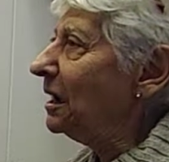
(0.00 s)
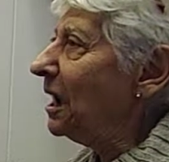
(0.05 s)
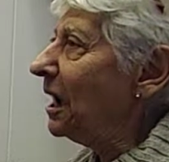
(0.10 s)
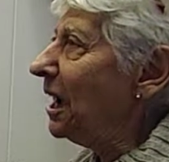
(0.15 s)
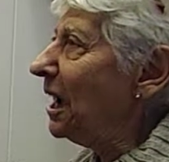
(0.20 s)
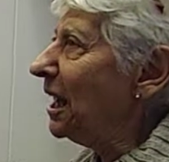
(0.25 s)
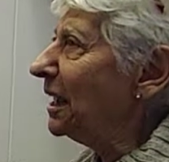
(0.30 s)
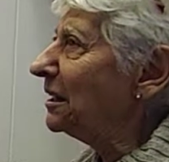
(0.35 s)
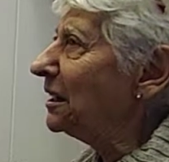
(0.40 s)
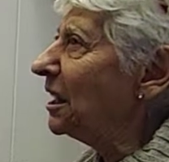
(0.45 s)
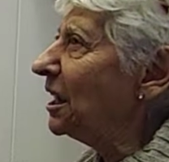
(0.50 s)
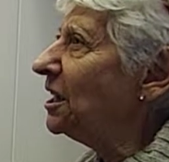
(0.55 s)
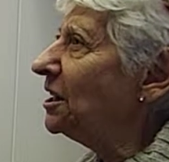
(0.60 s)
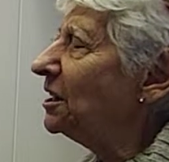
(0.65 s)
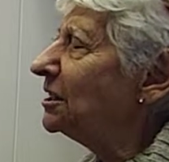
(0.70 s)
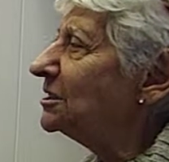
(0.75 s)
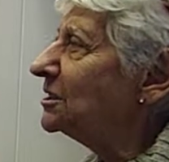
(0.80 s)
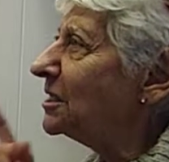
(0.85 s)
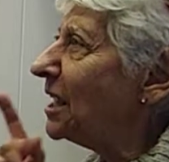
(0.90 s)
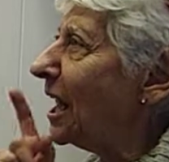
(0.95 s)
and it
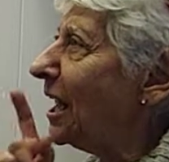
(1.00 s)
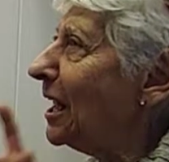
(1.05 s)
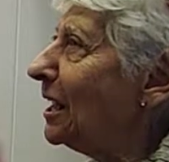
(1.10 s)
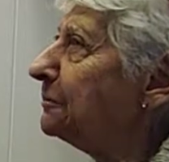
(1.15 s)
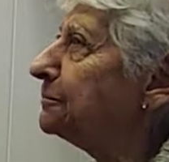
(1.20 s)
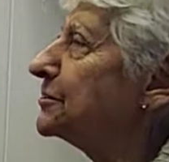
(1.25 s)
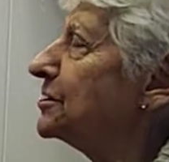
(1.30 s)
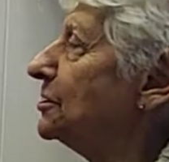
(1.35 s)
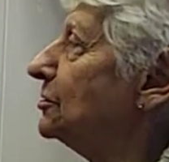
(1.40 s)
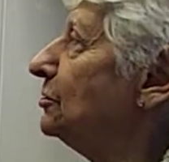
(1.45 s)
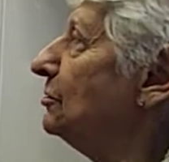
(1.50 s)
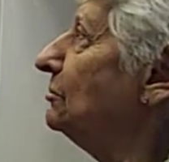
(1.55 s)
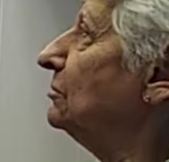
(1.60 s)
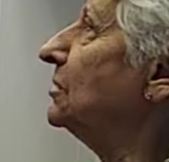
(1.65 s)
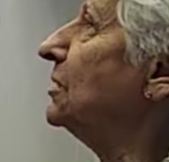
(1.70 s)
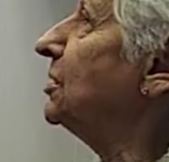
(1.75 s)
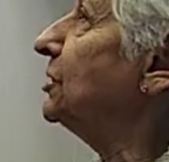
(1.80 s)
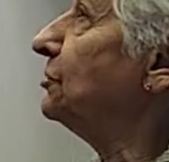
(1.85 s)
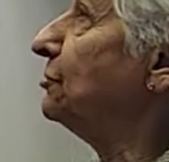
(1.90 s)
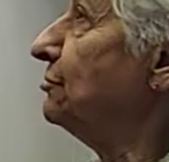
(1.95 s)
is
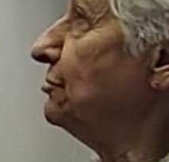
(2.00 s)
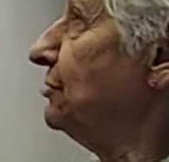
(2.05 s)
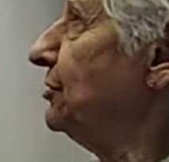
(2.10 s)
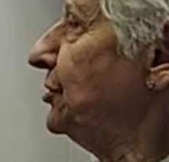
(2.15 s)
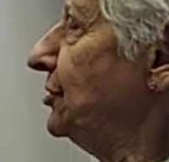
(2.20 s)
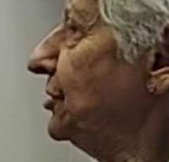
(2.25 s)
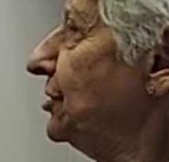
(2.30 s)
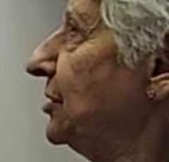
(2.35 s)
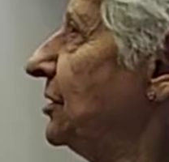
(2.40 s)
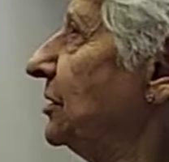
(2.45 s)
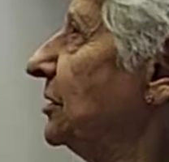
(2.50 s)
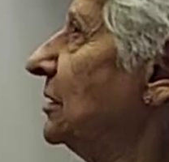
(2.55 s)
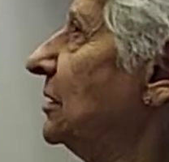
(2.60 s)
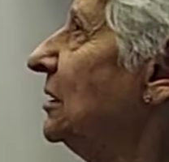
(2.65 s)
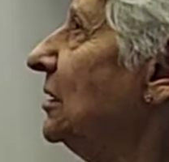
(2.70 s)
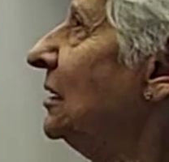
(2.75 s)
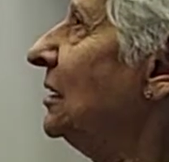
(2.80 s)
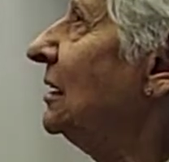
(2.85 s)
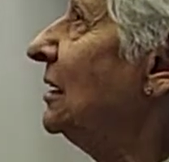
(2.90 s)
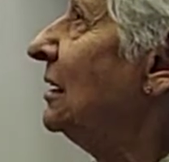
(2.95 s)
absolutely crucial
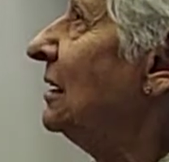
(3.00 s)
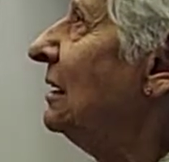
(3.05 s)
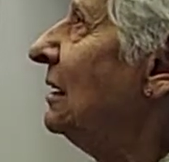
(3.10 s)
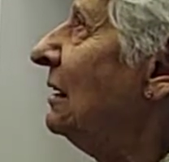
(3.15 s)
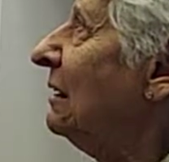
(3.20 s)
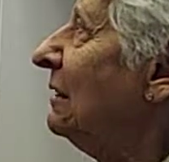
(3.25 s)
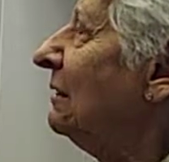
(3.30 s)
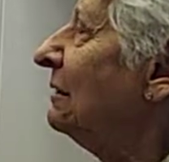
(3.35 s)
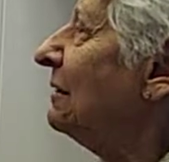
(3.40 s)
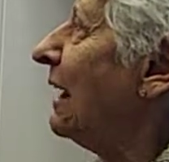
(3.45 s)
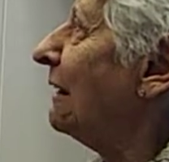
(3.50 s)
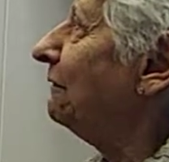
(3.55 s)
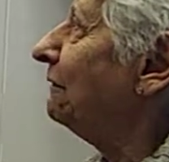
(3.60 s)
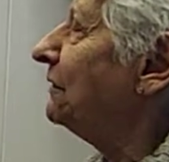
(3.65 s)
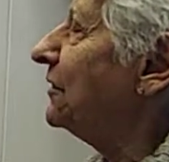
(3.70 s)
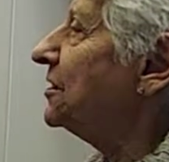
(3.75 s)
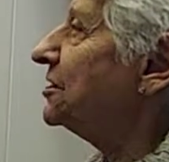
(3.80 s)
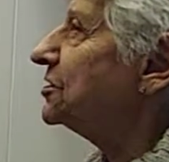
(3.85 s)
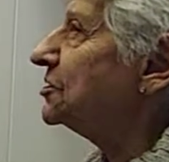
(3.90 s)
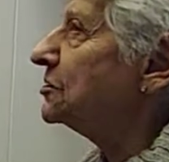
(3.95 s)
that
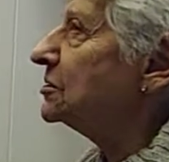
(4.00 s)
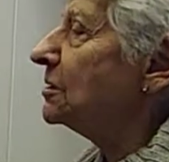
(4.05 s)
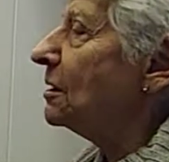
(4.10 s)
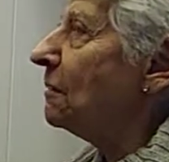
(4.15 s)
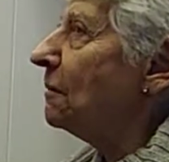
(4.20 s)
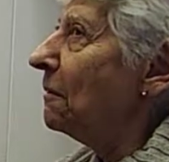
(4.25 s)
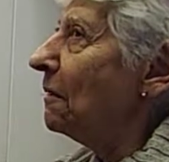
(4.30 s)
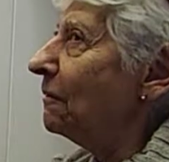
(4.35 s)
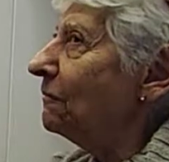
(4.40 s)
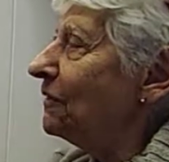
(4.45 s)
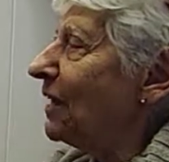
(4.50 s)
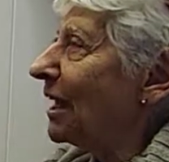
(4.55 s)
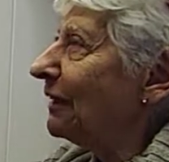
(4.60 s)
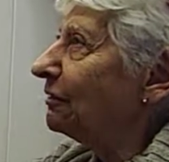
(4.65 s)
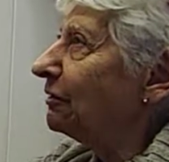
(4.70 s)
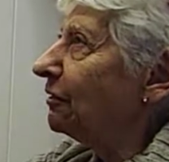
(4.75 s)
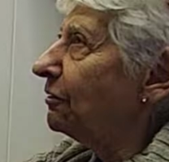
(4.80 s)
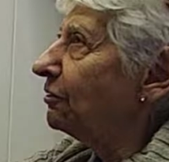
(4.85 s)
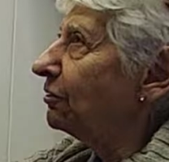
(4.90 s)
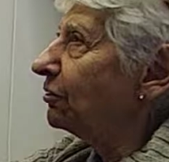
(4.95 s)
this
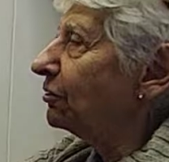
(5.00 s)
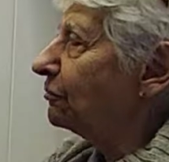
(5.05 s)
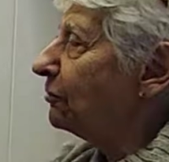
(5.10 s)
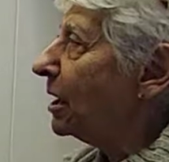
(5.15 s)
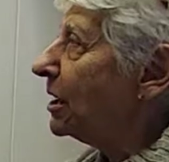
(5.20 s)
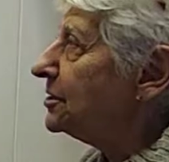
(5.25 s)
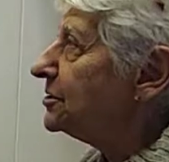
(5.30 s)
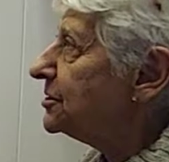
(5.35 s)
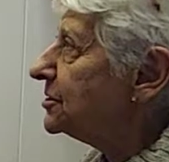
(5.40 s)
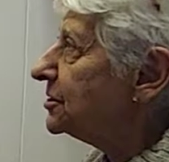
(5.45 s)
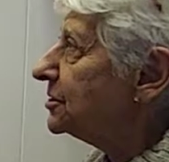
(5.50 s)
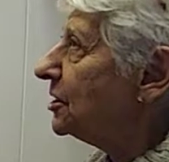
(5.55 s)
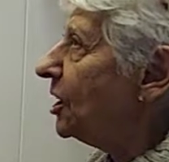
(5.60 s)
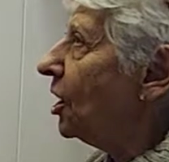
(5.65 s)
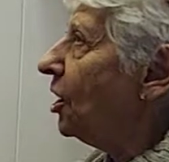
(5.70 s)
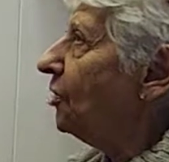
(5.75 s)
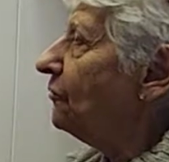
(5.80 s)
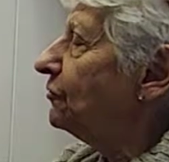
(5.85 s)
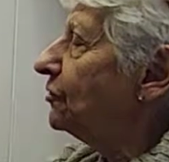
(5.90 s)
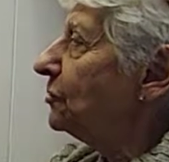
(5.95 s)
that the thrust
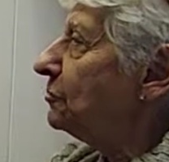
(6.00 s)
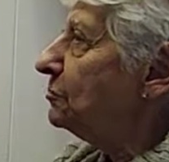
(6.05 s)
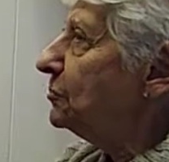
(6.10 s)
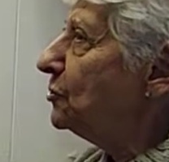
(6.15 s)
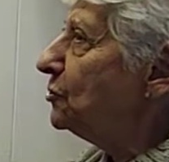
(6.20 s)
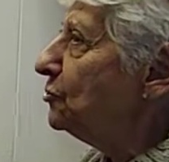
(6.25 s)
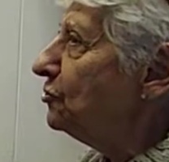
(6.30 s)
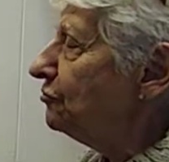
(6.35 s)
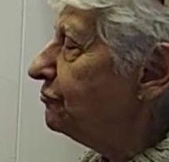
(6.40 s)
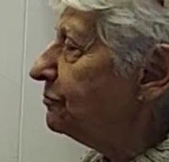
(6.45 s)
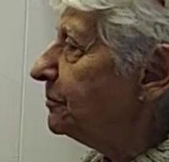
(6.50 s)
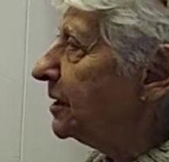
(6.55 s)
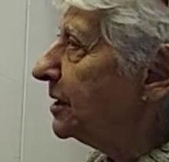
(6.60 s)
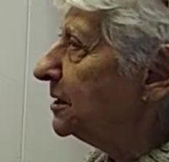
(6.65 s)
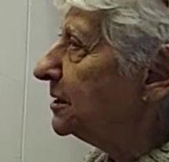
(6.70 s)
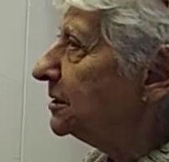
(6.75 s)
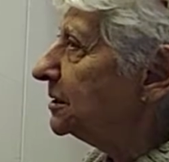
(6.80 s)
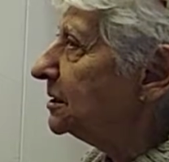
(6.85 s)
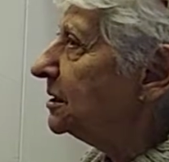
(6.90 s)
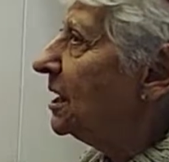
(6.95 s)
of the
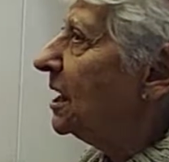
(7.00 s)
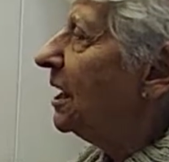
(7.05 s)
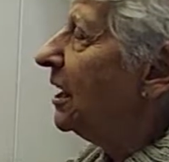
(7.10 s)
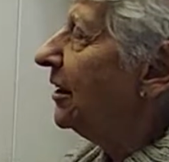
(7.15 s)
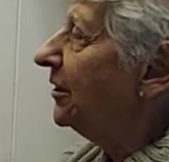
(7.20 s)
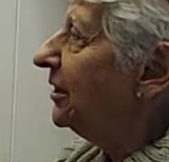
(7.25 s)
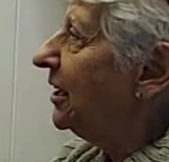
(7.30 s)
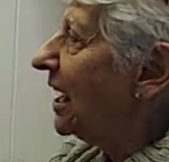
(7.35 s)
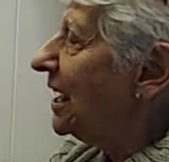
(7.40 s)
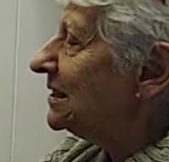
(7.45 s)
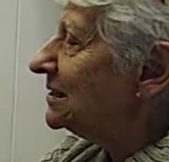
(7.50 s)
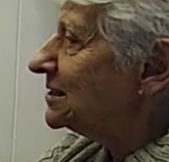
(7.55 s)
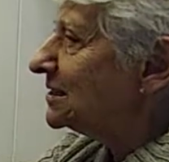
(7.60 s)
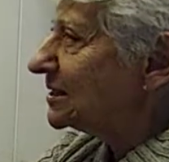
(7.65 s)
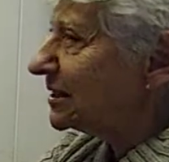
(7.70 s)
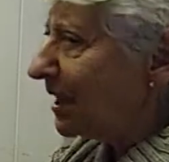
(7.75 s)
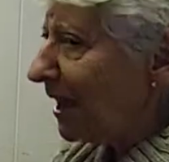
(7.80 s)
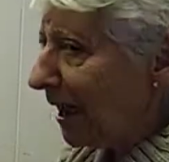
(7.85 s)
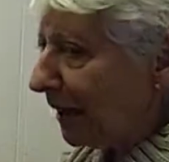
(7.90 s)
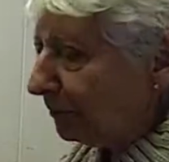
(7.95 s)
movement
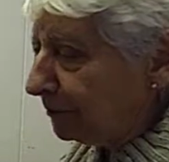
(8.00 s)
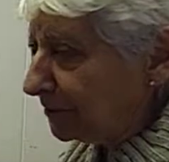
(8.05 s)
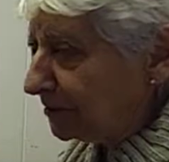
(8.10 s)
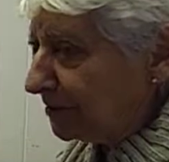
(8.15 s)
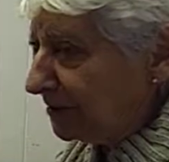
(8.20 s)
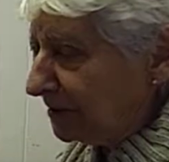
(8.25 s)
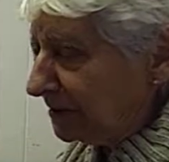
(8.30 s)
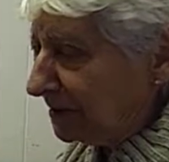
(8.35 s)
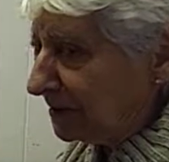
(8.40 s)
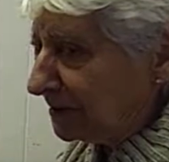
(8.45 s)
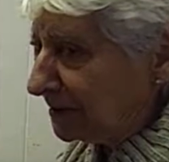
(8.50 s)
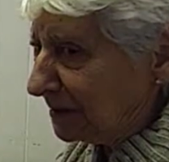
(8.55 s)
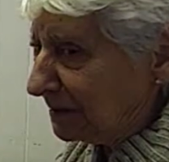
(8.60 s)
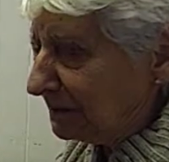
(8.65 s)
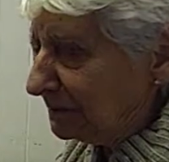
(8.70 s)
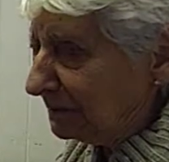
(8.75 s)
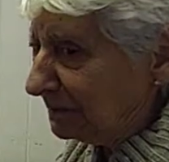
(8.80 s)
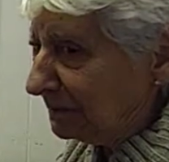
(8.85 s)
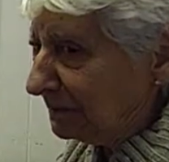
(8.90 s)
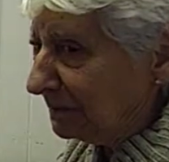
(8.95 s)
against
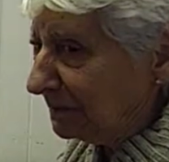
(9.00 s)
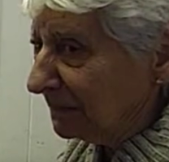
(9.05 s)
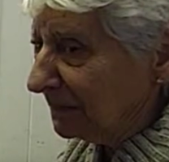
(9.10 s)
capitalism